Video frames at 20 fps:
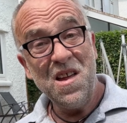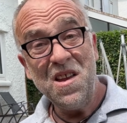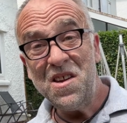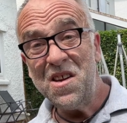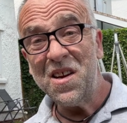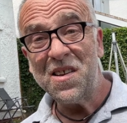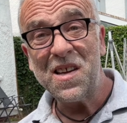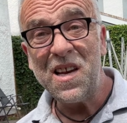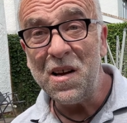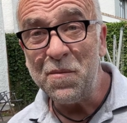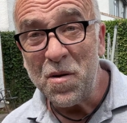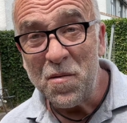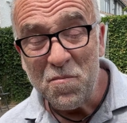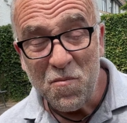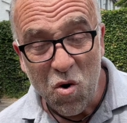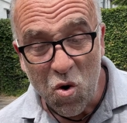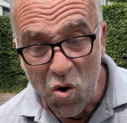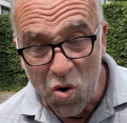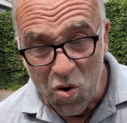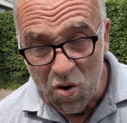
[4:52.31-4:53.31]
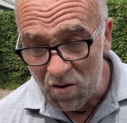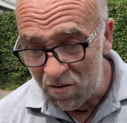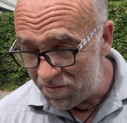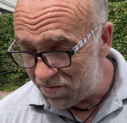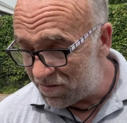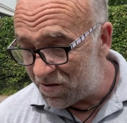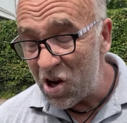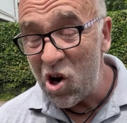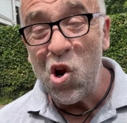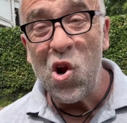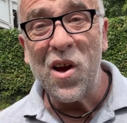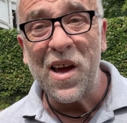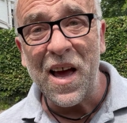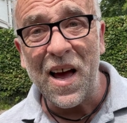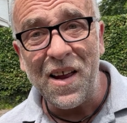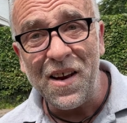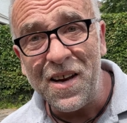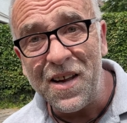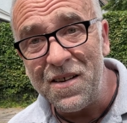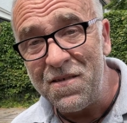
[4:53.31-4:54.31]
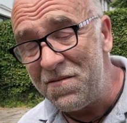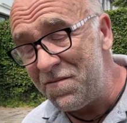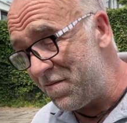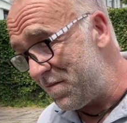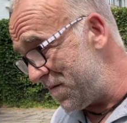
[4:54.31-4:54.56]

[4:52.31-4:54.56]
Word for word: just a little bit more to look at, isn't it?